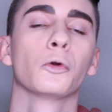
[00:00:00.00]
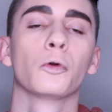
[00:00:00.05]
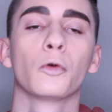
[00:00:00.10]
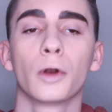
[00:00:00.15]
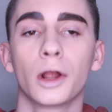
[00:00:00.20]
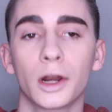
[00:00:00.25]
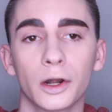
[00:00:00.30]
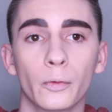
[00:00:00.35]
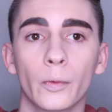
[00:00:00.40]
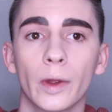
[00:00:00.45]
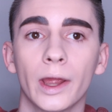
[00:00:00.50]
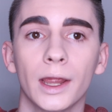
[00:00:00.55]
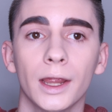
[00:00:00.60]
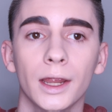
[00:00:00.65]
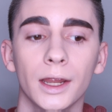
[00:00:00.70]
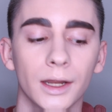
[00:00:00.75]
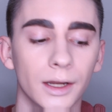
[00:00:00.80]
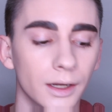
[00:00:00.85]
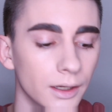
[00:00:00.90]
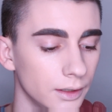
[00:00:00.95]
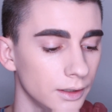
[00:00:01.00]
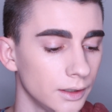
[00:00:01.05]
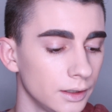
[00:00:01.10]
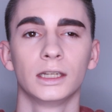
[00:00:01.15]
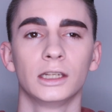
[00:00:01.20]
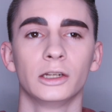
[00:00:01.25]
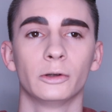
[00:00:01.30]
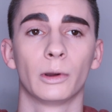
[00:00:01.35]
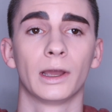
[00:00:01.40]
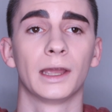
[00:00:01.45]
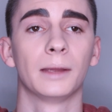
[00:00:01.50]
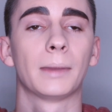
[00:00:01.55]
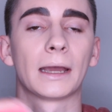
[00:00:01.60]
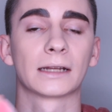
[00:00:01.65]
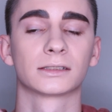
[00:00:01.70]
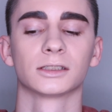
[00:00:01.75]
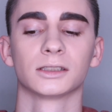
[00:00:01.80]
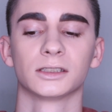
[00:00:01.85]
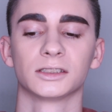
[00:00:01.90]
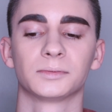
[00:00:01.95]
Run away. Anyway,
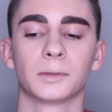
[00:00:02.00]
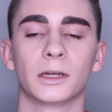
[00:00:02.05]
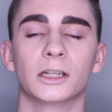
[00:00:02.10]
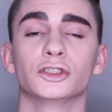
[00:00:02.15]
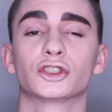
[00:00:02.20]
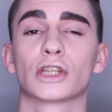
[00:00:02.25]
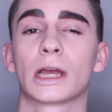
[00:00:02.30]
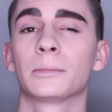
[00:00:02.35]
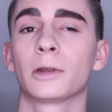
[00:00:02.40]
back to the sponge.